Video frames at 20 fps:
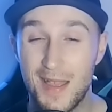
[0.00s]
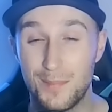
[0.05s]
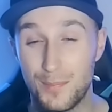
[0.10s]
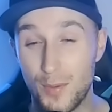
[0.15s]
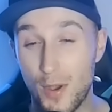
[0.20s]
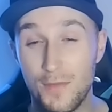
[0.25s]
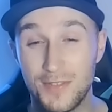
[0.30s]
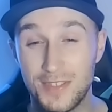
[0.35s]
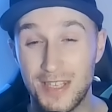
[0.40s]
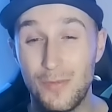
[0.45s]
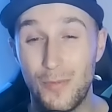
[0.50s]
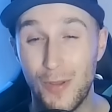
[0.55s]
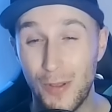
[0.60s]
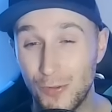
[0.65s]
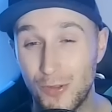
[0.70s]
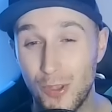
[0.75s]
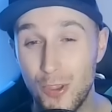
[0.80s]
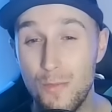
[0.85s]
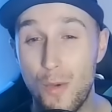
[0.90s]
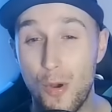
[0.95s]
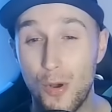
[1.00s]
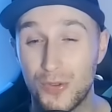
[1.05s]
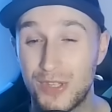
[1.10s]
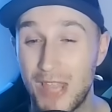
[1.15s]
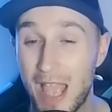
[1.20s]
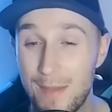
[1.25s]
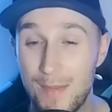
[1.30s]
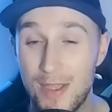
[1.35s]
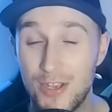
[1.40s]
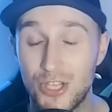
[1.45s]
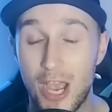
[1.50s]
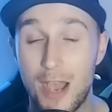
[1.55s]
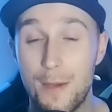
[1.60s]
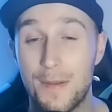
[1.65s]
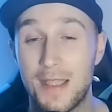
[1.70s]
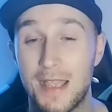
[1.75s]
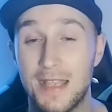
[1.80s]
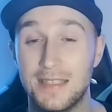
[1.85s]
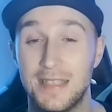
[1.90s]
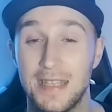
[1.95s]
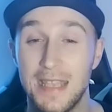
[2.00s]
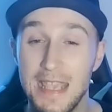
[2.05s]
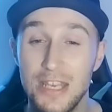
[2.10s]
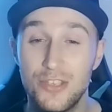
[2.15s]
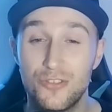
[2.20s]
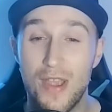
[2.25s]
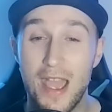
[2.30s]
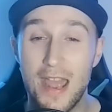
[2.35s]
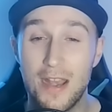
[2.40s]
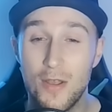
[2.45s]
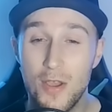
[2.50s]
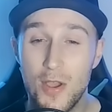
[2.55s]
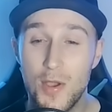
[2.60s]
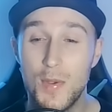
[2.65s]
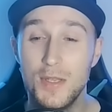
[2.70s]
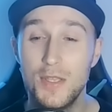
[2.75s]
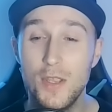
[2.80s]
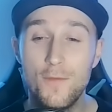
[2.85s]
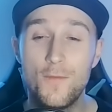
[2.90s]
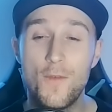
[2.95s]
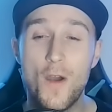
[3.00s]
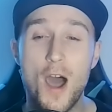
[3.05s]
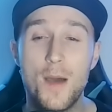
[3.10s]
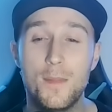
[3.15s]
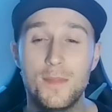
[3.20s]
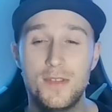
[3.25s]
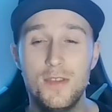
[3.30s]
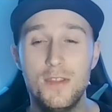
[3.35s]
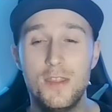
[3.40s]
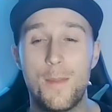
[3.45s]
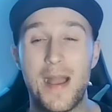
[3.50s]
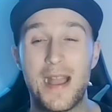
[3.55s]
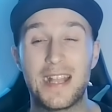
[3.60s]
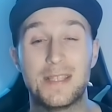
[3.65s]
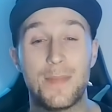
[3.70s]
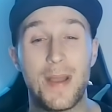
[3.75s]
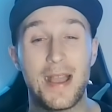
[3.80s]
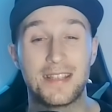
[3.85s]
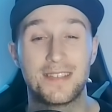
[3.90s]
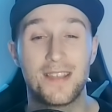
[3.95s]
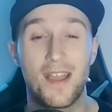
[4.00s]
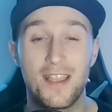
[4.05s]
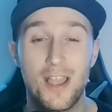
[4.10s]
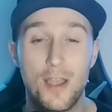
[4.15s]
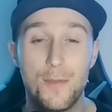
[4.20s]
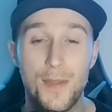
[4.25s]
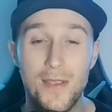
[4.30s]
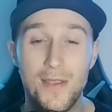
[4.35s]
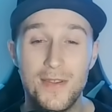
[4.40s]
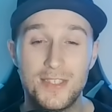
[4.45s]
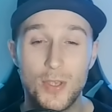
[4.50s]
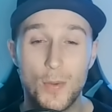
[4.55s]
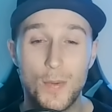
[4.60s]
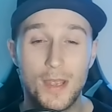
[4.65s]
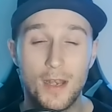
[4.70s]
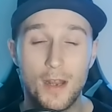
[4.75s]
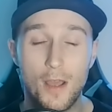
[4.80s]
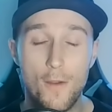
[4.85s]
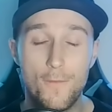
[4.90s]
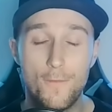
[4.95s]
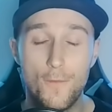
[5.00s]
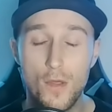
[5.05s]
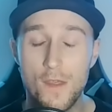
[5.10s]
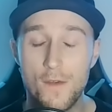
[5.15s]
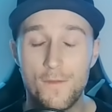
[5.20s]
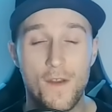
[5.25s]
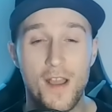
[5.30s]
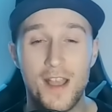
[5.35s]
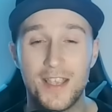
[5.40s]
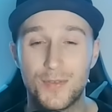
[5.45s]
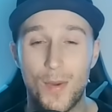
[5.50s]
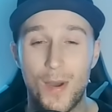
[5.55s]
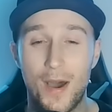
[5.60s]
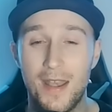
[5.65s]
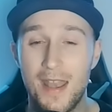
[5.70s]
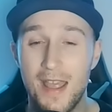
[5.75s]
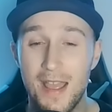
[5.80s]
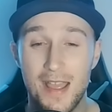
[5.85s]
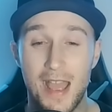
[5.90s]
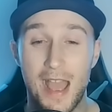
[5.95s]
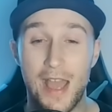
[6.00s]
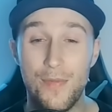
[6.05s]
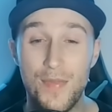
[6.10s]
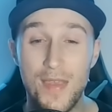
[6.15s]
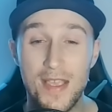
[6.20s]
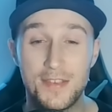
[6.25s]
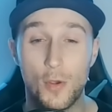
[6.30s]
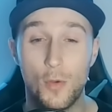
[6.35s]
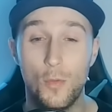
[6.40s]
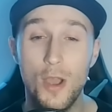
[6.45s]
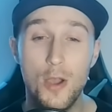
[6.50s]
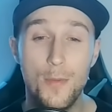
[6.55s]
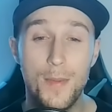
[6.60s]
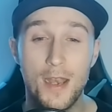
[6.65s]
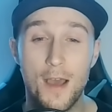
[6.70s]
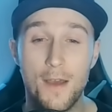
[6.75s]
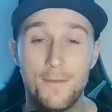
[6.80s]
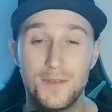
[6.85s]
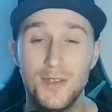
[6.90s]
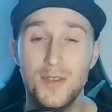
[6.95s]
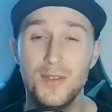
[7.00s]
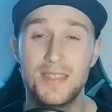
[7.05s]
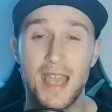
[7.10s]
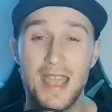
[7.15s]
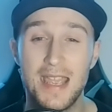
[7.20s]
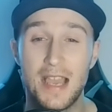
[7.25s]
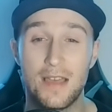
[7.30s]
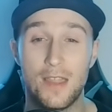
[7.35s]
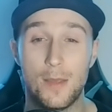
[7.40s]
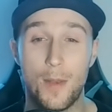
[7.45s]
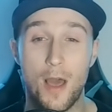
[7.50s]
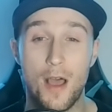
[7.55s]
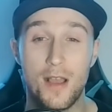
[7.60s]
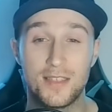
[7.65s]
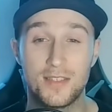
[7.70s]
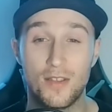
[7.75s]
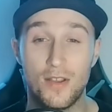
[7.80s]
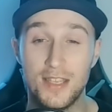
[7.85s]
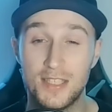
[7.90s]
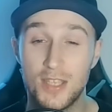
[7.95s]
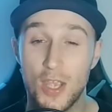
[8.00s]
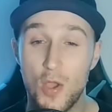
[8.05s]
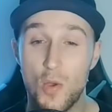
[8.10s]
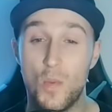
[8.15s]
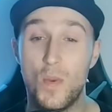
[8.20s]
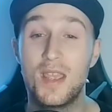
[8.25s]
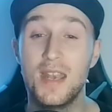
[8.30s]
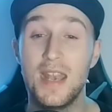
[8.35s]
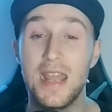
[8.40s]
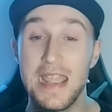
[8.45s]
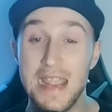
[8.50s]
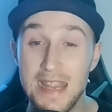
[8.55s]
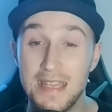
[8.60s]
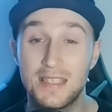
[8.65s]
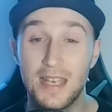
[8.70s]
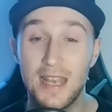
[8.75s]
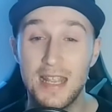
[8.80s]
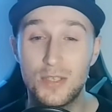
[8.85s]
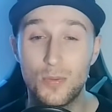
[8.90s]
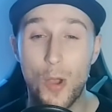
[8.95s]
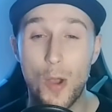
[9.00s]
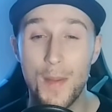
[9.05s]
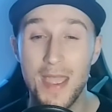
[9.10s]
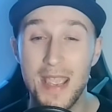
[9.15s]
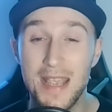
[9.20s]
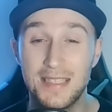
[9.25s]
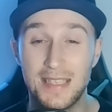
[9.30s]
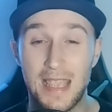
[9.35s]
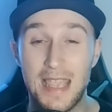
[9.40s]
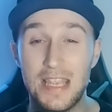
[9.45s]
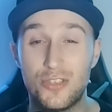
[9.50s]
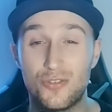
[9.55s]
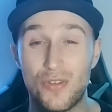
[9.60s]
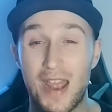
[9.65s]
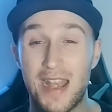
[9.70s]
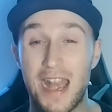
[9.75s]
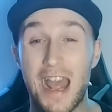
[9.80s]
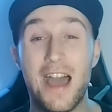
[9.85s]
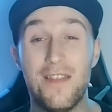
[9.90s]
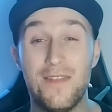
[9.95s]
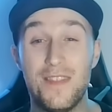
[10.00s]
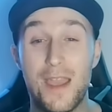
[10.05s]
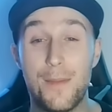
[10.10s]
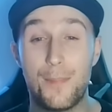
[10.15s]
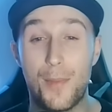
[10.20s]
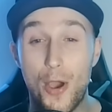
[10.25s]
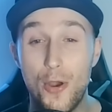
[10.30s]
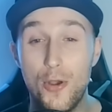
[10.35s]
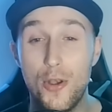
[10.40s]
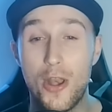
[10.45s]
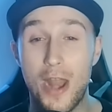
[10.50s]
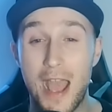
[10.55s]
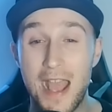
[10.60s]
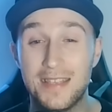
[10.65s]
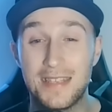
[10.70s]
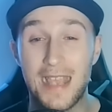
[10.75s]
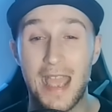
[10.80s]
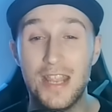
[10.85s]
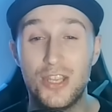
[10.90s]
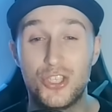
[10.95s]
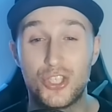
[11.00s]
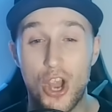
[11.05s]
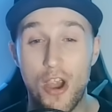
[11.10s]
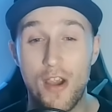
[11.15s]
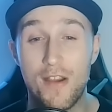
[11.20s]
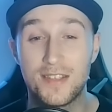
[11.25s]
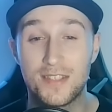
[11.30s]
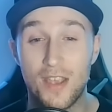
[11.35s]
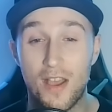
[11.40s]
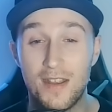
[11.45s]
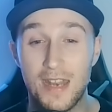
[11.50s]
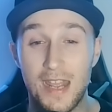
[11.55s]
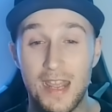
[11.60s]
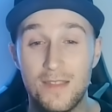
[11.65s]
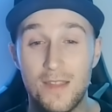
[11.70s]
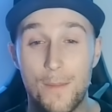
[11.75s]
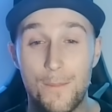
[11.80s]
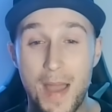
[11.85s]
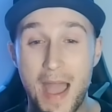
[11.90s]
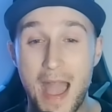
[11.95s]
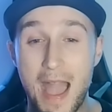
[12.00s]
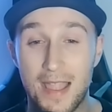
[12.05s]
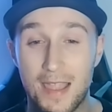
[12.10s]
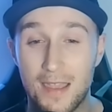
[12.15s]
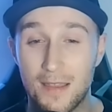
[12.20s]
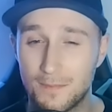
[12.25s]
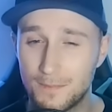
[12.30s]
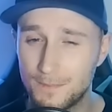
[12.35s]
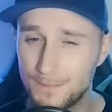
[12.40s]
but obviously we'll do more damage up against the Heatran. We do farm to the back-to-back Psycho Boost, so we're going to go for the first one, and this will be enough to take out the Blastoise. We're going to instantly swap into Heatran, and the opponent has a Charizard in the back.